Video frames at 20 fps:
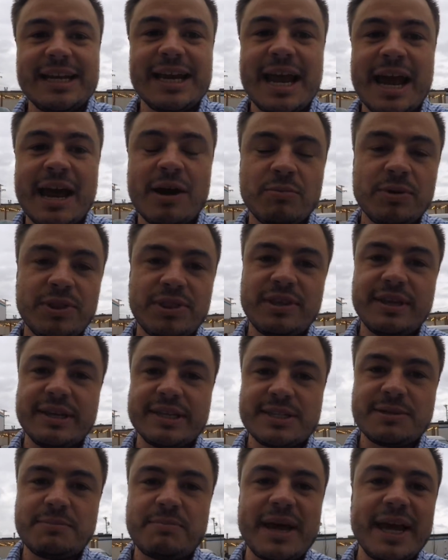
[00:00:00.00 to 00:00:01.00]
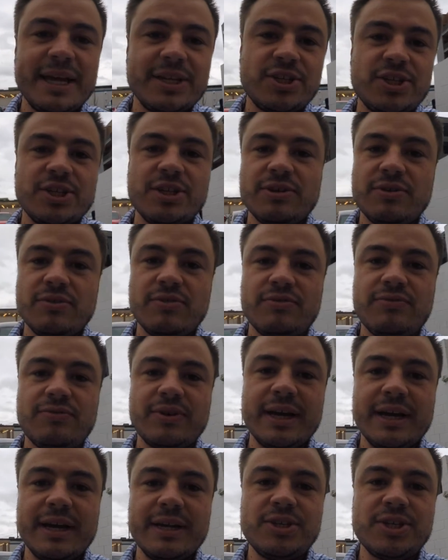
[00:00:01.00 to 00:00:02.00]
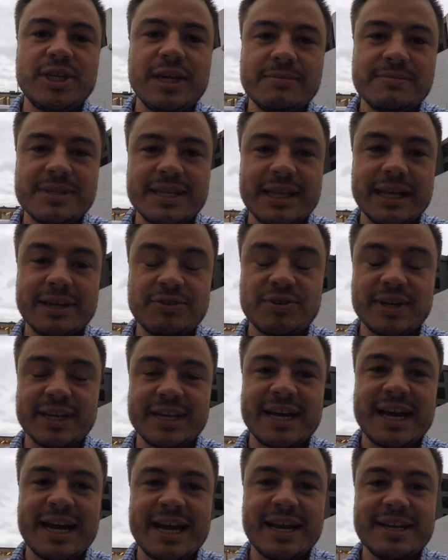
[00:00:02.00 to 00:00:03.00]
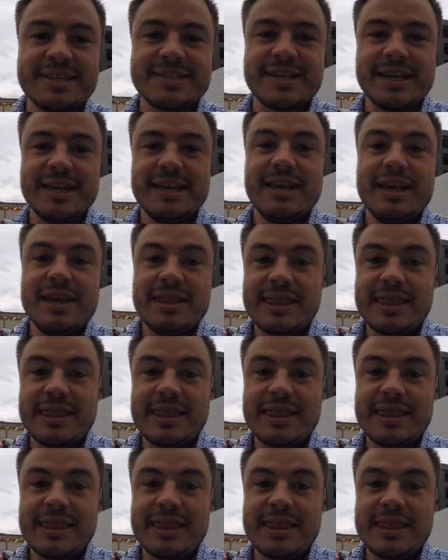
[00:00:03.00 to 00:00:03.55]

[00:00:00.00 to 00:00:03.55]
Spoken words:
and now with the expansion of GM's electric cars,